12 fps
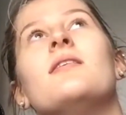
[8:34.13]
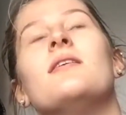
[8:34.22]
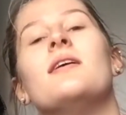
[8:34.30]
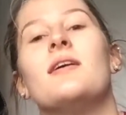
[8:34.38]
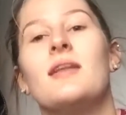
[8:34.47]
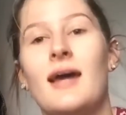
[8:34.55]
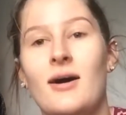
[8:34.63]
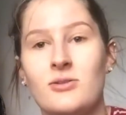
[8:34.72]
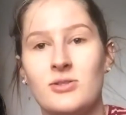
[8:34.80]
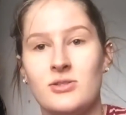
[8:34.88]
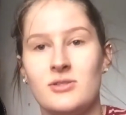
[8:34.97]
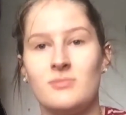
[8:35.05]
And now it's
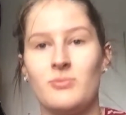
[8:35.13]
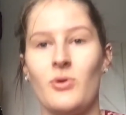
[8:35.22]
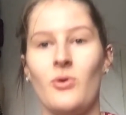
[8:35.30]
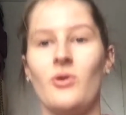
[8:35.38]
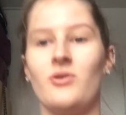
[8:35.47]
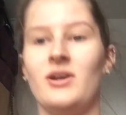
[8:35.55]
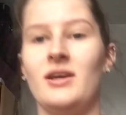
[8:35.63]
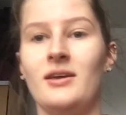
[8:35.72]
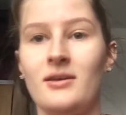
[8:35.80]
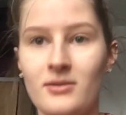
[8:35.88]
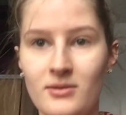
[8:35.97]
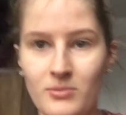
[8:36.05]
just pouring,
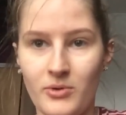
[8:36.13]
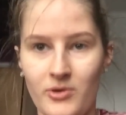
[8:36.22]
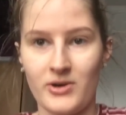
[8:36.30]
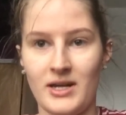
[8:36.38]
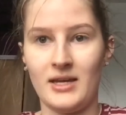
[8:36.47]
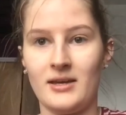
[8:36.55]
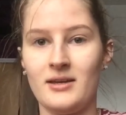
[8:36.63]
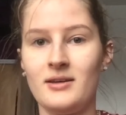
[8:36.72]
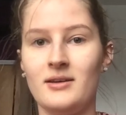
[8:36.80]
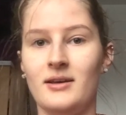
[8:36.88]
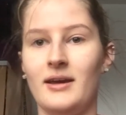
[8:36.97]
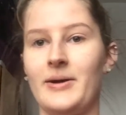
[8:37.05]

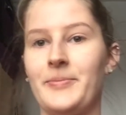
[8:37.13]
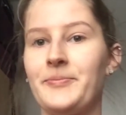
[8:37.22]
yeah.